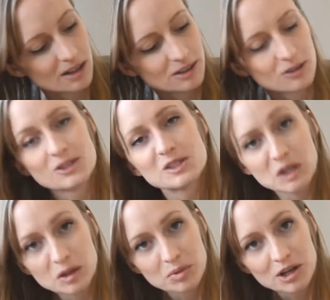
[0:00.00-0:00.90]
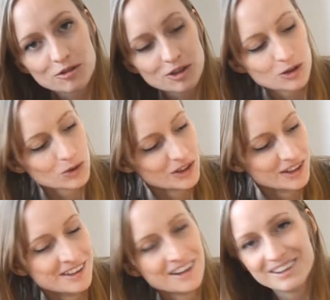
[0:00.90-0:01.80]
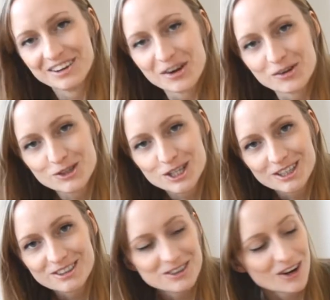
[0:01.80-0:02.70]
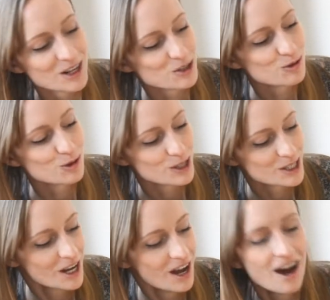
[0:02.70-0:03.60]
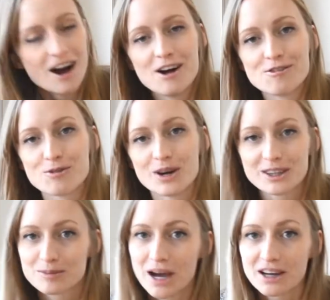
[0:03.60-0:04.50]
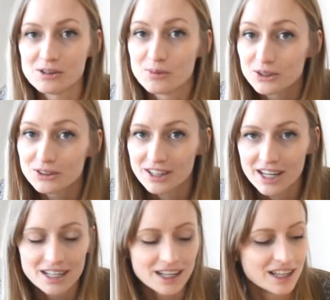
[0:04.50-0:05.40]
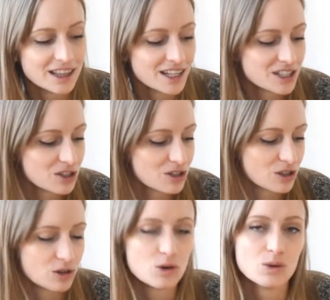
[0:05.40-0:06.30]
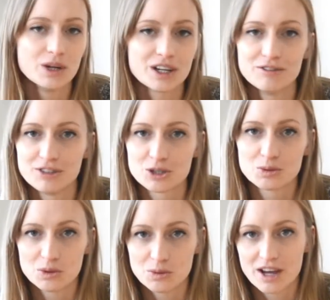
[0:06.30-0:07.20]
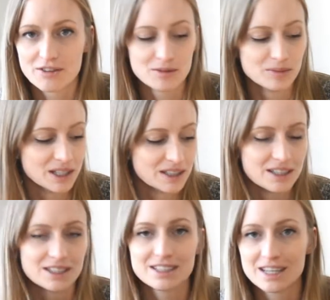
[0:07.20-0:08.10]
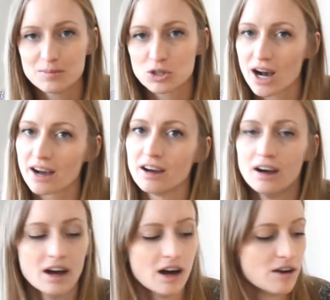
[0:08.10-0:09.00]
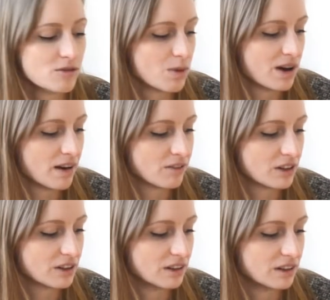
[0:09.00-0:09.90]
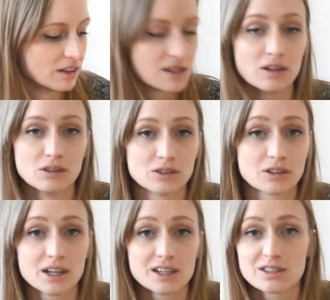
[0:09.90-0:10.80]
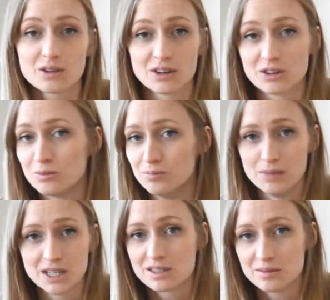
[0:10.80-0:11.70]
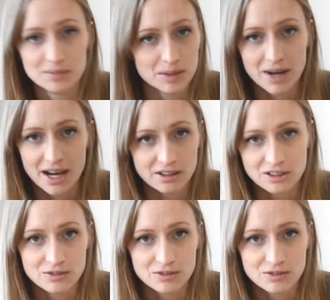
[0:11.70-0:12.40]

little sneak preview in your own chicken scratch, of course, of what the pattern will look like. And that's just a quick visual way for me to keep track of what everything's gonna look like so I don't mix up my patterns,